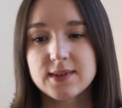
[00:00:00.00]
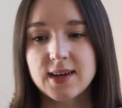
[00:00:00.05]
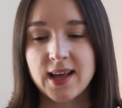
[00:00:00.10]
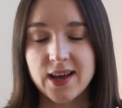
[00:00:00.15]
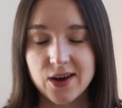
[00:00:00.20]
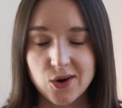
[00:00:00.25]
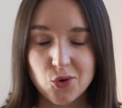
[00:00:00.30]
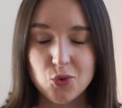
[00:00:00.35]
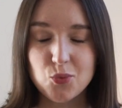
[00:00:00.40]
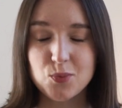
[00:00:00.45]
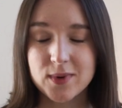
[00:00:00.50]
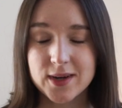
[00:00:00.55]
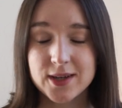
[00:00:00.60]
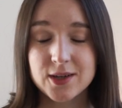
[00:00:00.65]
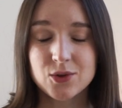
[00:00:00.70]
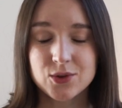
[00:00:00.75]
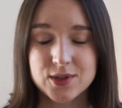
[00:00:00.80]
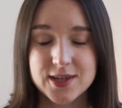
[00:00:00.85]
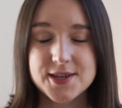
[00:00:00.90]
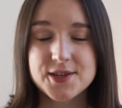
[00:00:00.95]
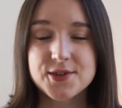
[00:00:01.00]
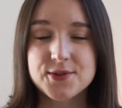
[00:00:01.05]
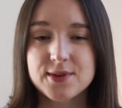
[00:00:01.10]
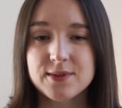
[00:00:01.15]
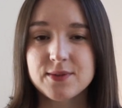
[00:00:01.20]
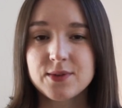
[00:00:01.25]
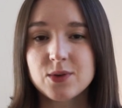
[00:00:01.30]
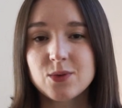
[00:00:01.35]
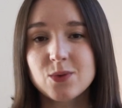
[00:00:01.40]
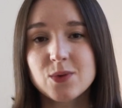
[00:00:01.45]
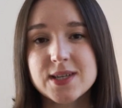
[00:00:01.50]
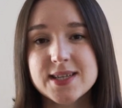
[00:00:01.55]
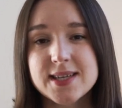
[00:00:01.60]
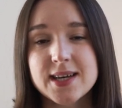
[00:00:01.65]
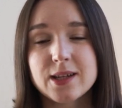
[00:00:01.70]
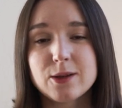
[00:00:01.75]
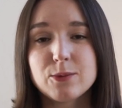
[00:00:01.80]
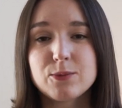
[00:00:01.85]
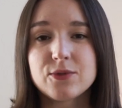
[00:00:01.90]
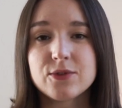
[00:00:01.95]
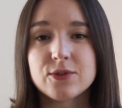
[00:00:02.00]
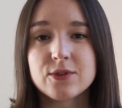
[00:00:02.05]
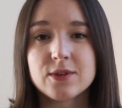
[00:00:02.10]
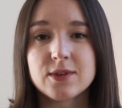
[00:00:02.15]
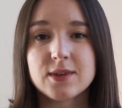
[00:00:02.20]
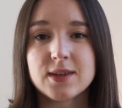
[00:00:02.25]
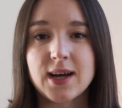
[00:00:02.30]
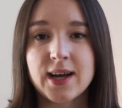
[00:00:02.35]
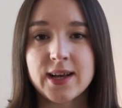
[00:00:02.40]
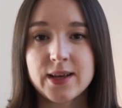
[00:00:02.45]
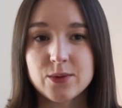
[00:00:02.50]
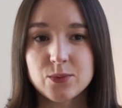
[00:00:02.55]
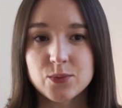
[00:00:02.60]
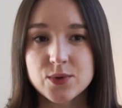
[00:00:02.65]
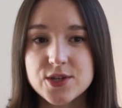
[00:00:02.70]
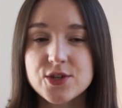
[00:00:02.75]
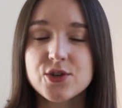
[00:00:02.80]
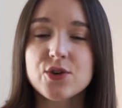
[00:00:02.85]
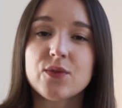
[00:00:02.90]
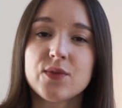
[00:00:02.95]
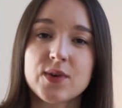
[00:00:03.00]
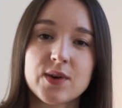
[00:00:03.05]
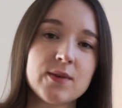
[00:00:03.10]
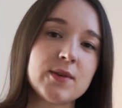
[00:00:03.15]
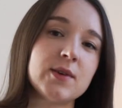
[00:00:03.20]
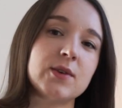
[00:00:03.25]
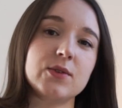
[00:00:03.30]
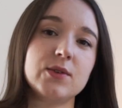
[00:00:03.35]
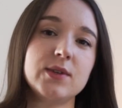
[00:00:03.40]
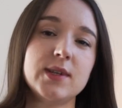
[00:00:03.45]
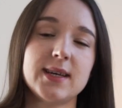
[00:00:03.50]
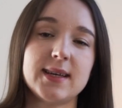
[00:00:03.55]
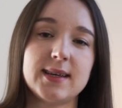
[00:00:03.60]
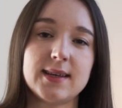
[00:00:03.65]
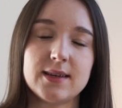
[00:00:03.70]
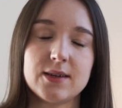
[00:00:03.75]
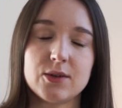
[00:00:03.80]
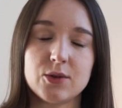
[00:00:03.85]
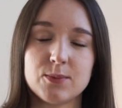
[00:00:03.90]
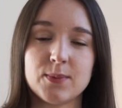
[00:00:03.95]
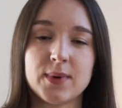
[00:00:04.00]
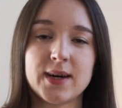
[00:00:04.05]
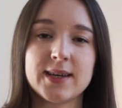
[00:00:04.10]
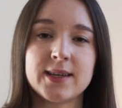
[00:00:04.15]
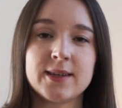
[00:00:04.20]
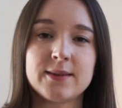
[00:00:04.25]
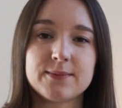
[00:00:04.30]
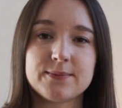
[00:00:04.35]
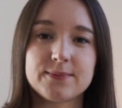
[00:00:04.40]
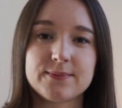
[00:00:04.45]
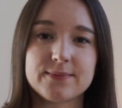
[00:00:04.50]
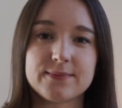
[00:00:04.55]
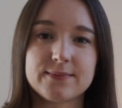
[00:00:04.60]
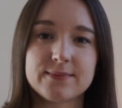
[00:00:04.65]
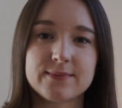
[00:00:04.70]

I hope my honest review was helpful. I wish you a very good day. Goodbye.